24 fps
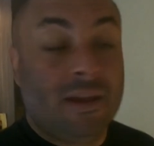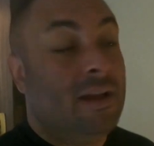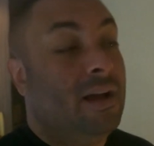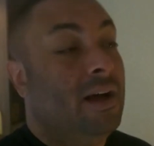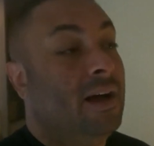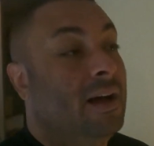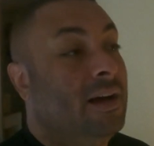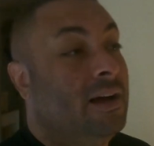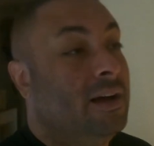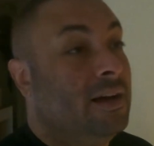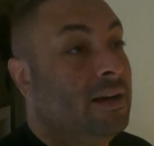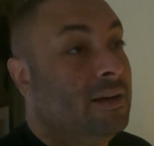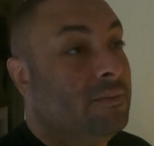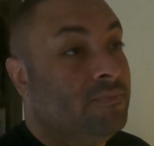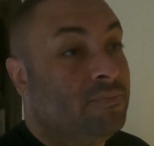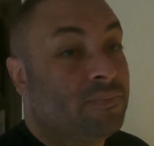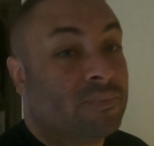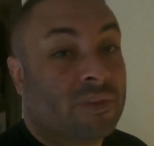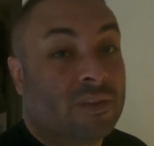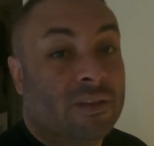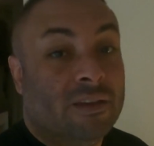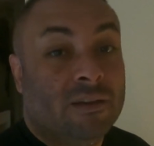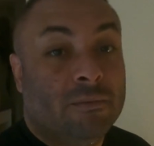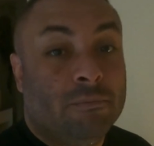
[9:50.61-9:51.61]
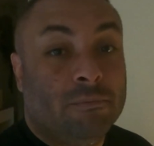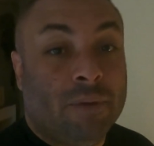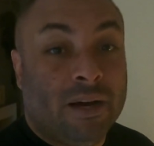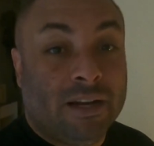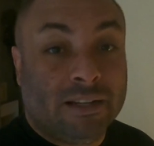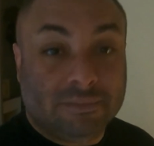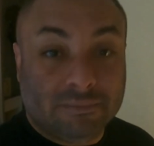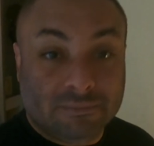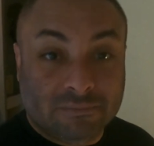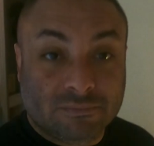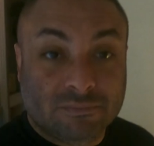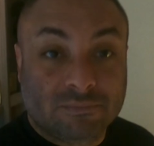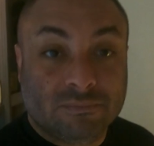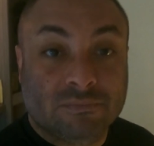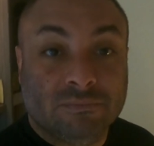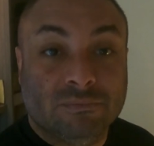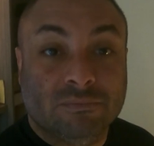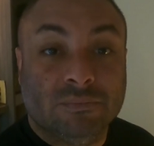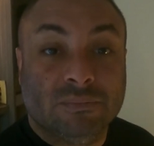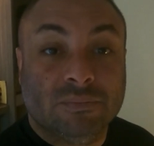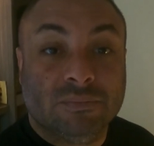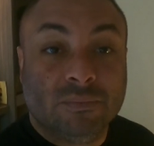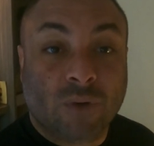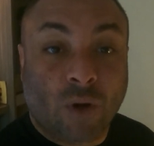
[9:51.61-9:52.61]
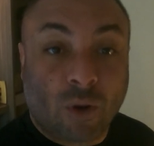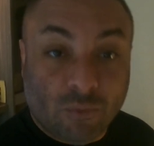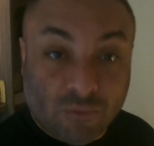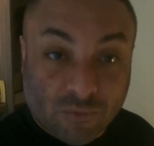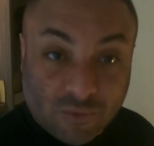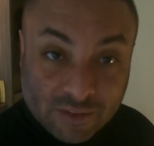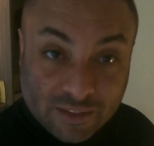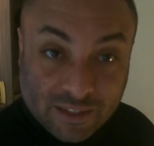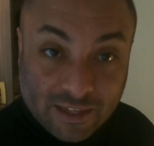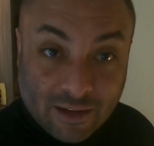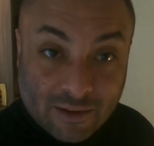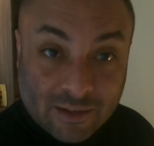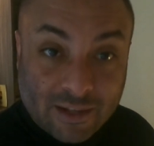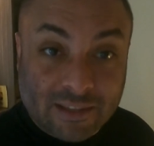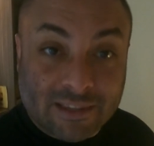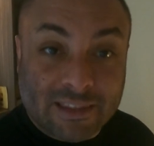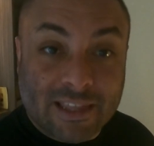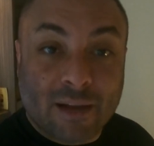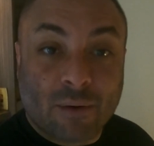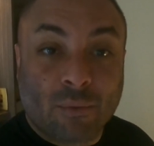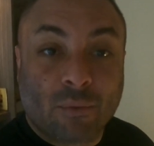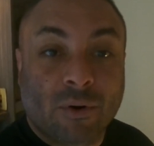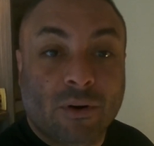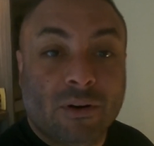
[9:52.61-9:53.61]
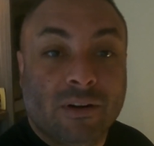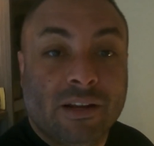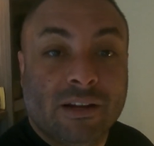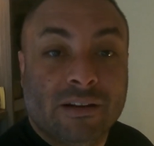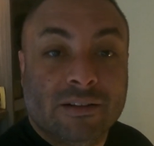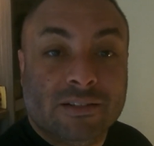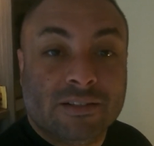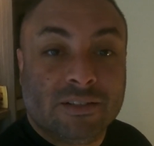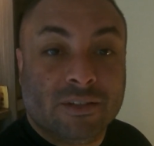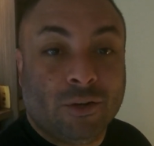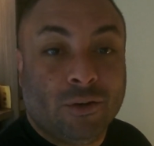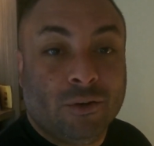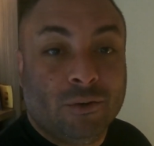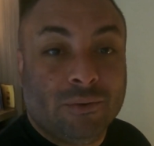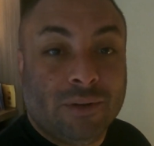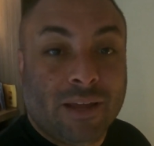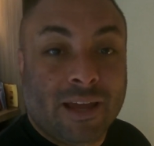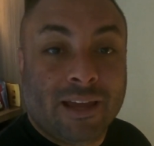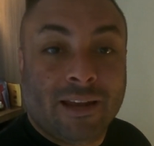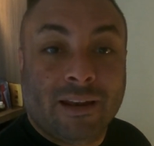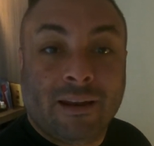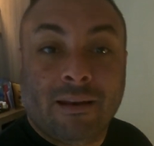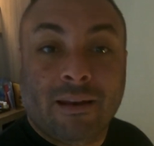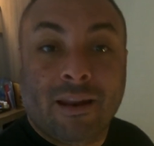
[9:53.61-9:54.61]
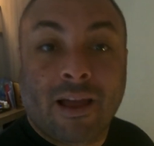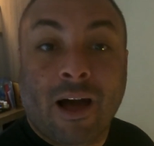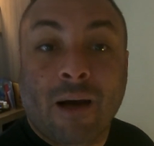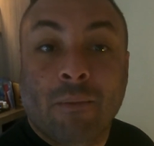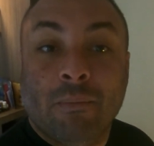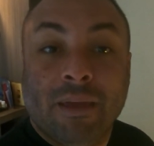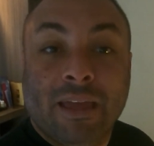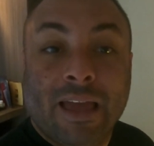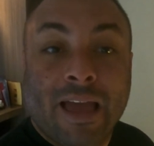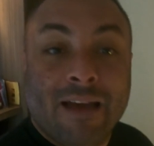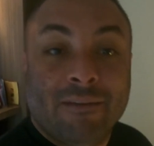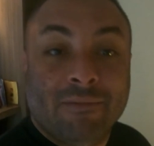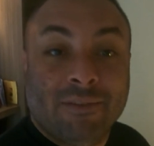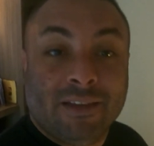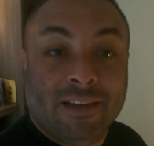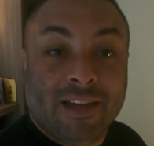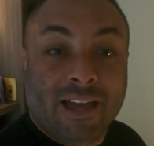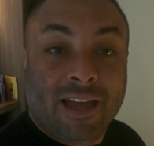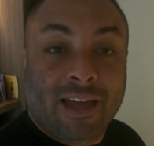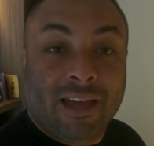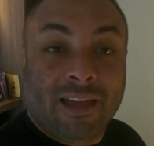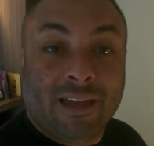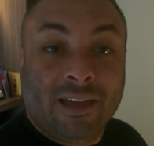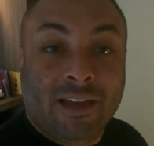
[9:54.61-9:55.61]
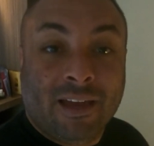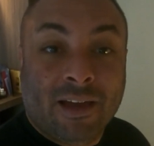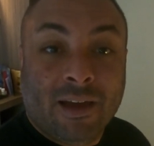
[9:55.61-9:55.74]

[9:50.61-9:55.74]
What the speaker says: But hopefully I'll get that word here soon, and I'll be having a